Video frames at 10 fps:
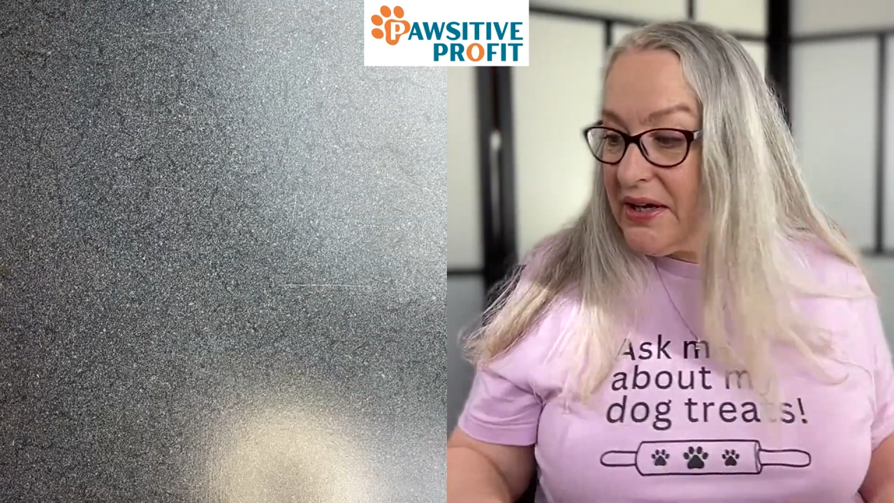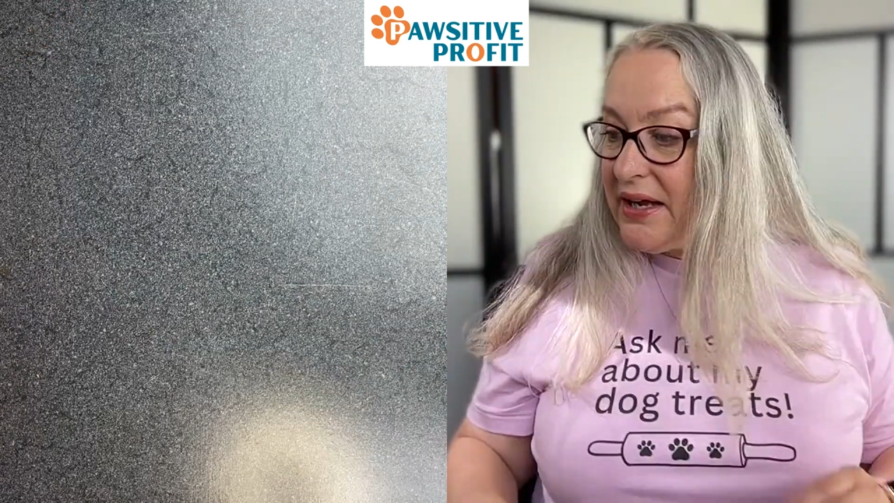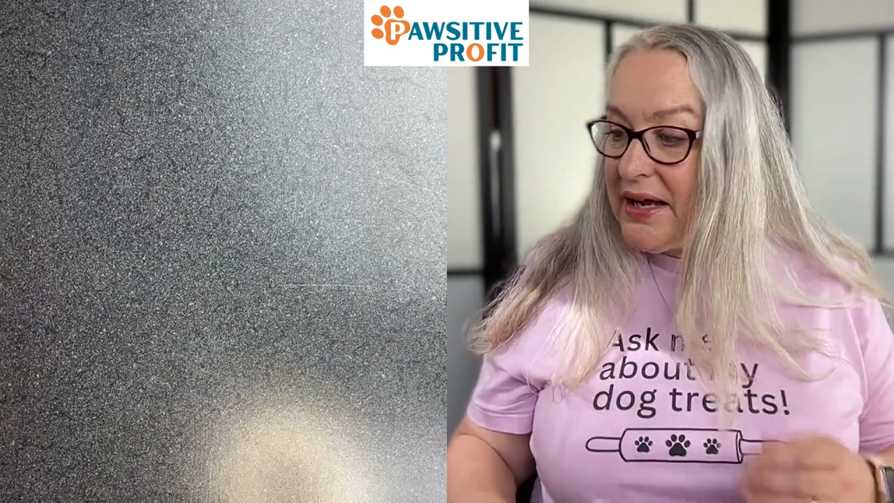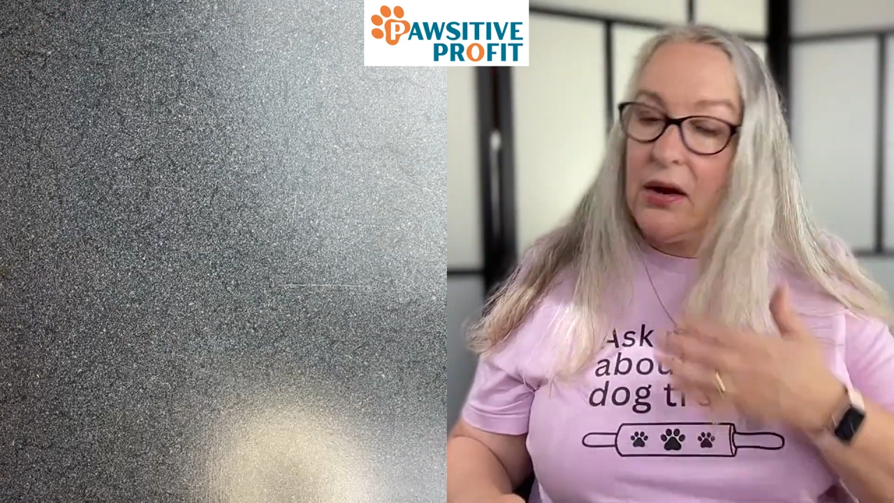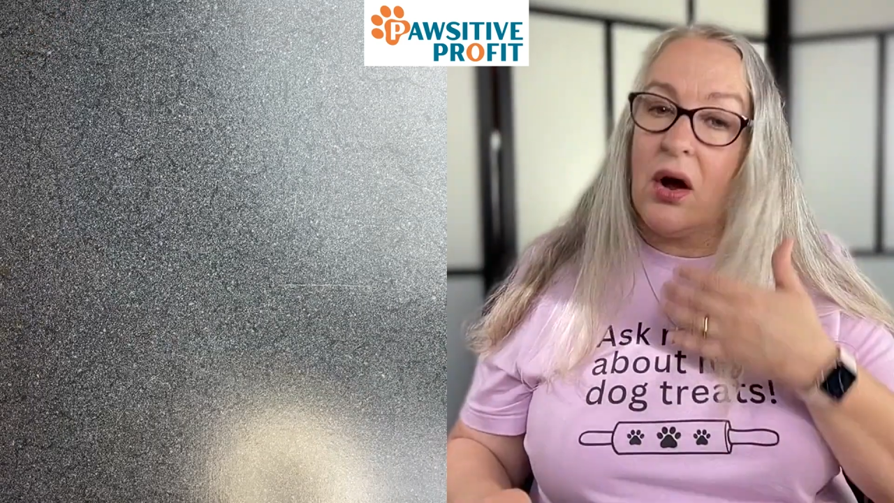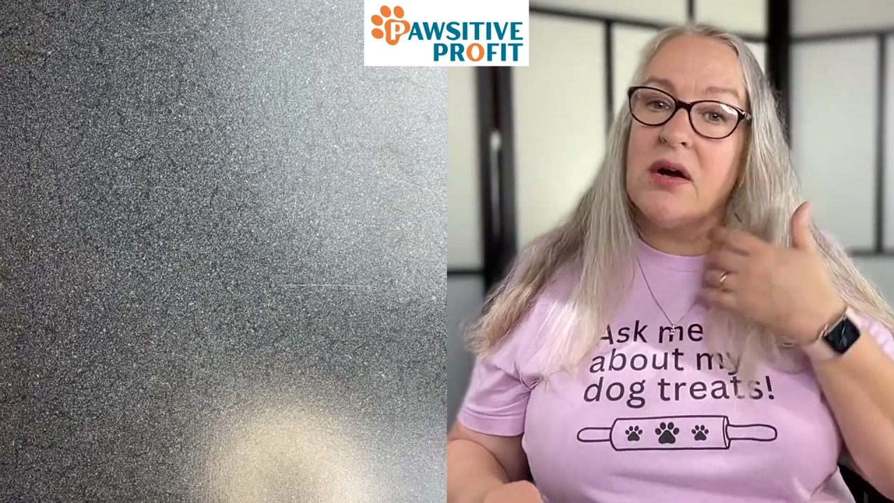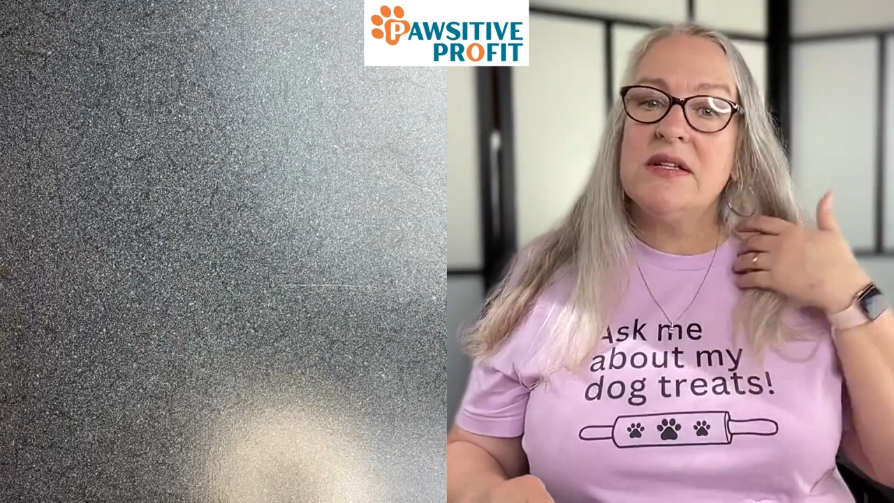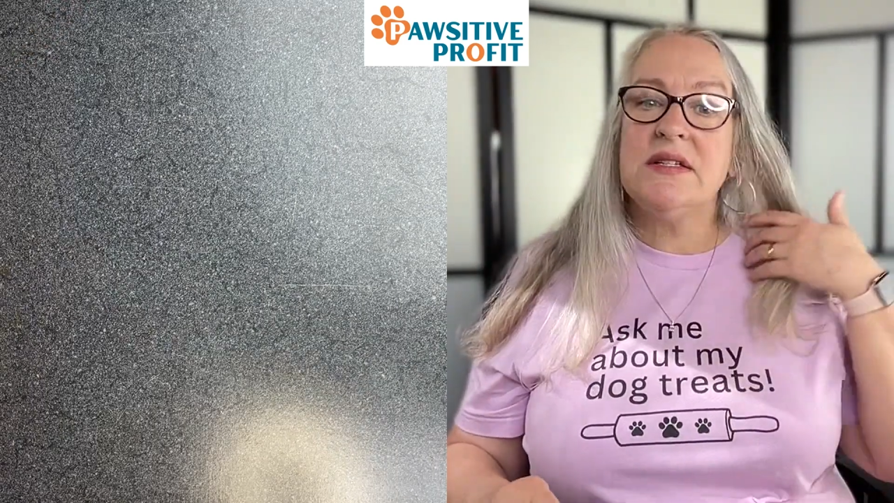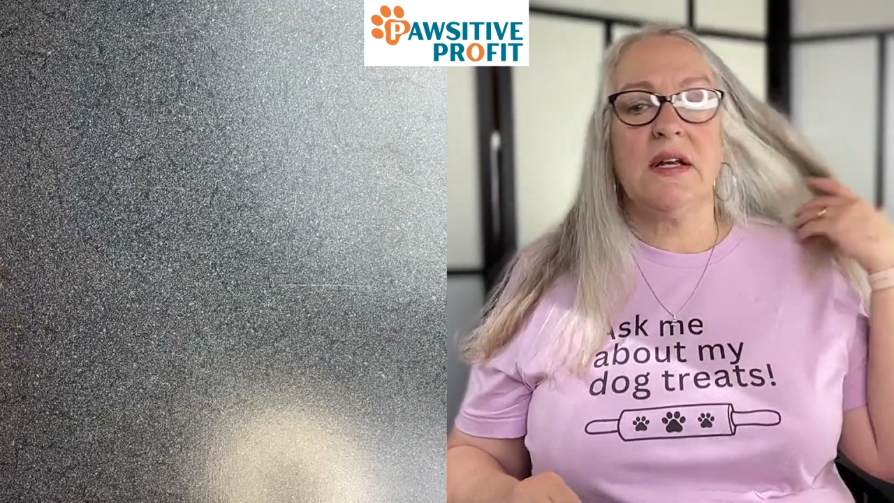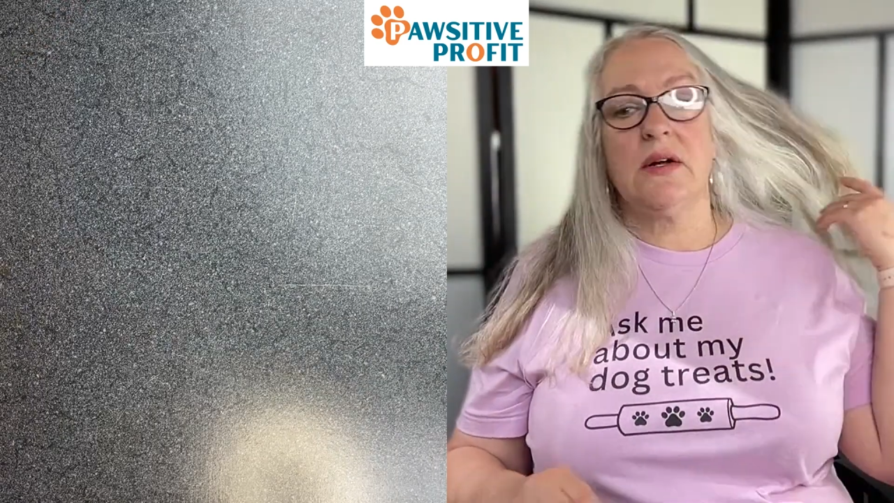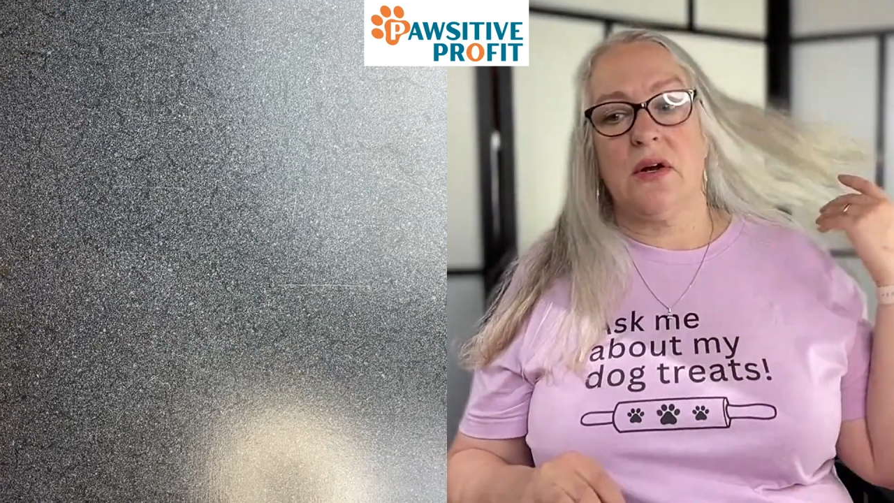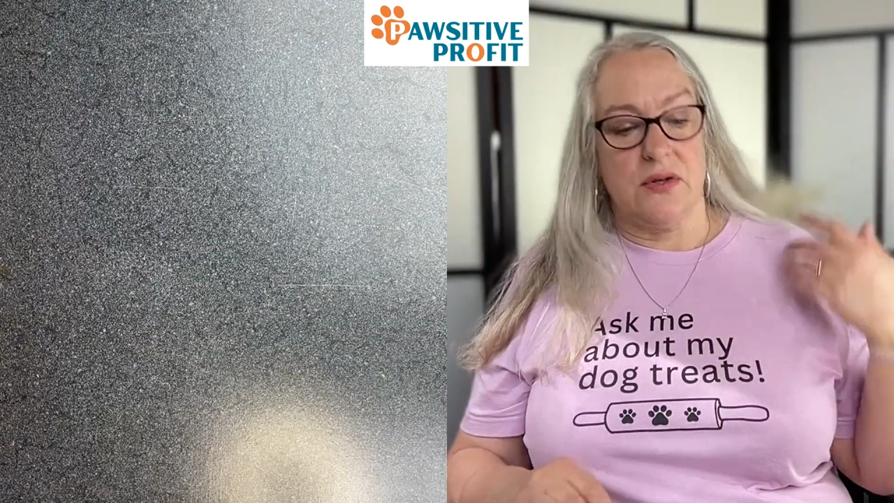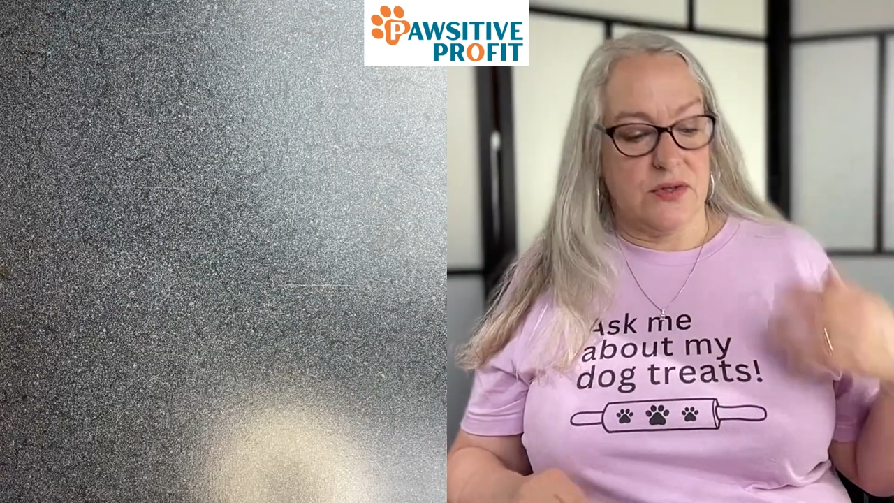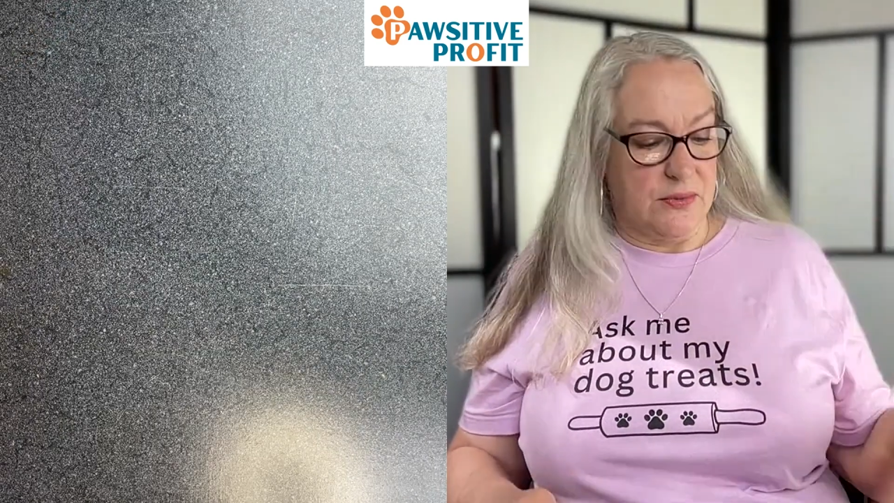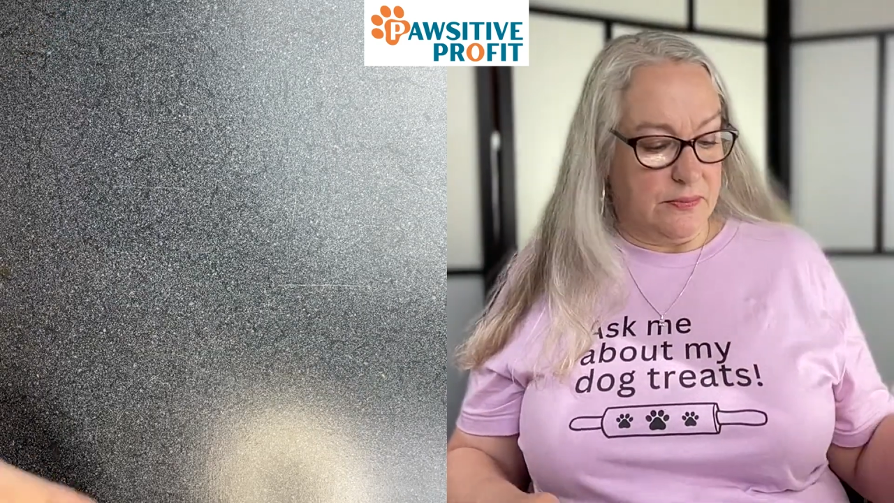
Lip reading: need are stickers.